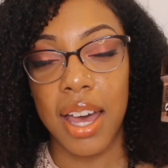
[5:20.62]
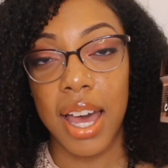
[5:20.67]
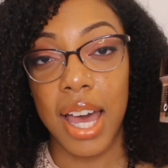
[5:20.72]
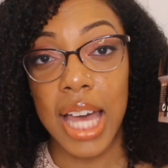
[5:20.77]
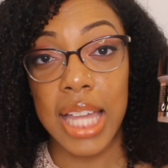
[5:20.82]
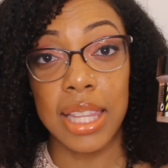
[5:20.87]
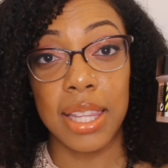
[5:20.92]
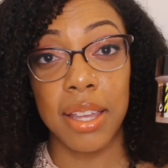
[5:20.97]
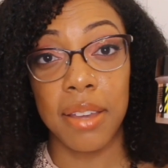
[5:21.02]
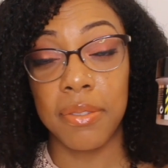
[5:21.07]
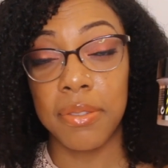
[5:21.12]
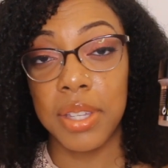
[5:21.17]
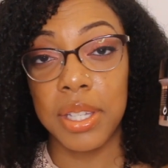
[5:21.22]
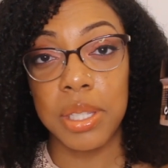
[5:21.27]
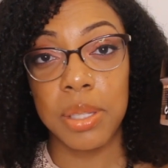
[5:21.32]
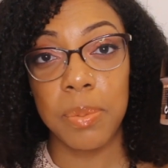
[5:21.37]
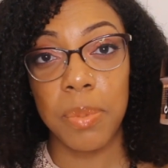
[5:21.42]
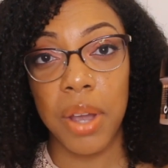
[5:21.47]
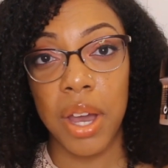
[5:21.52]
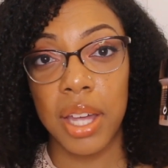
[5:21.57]
I love
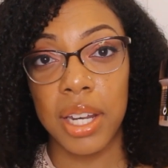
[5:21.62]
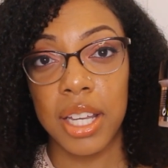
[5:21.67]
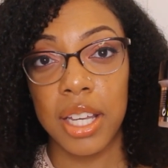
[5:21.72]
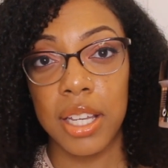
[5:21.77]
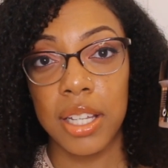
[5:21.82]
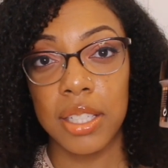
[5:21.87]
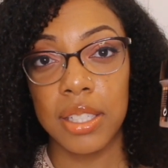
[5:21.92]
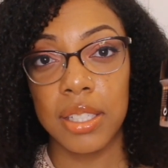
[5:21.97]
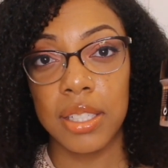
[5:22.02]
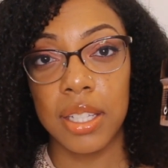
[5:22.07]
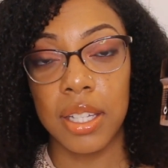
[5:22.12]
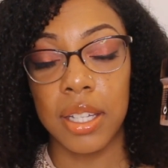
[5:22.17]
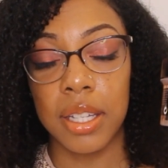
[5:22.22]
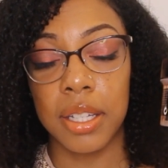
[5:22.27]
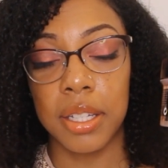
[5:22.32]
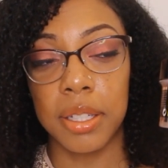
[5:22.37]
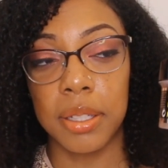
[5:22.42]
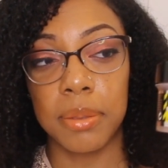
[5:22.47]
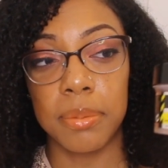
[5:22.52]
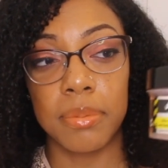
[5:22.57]
this product.
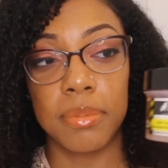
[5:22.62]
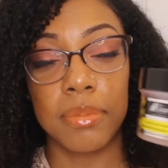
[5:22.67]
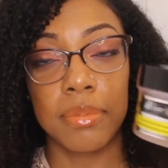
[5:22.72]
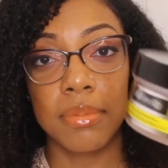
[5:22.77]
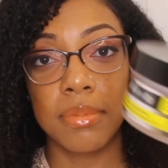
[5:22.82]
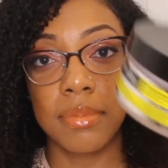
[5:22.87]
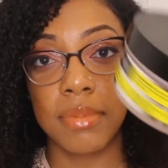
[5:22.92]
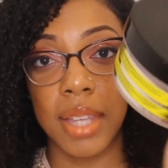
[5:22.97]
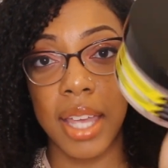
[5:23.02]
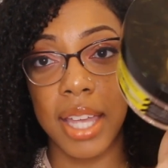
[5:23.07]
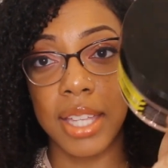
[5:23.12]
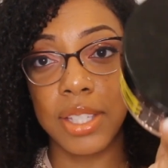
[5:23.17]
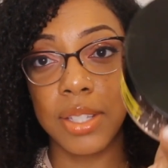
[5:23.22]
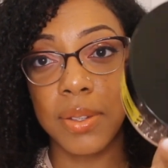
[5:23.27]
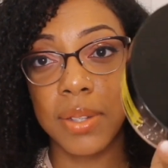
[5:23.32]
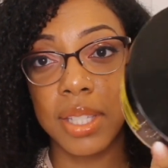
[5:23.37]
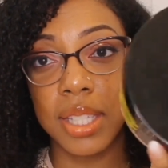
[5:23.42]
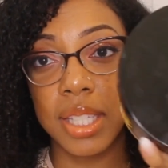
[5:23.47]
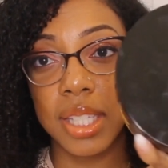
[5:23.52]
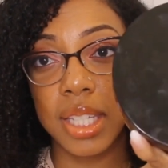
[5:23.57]
As
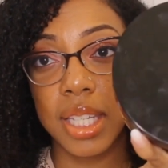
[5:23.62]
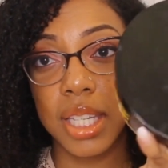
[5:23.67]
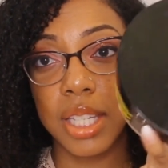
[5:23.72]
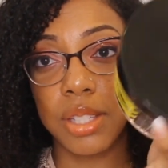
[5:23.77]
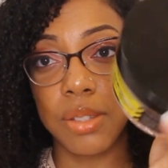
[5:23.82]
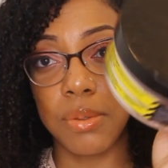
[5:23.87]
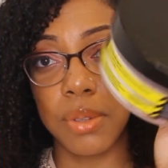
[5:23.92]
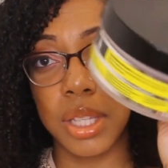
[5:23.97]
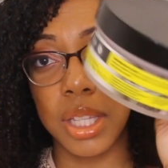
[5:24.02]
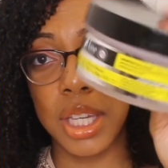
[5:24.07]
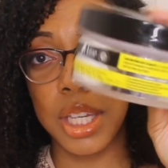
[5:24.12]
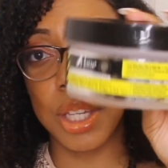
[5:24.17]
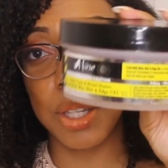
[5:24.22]
you can see, it's really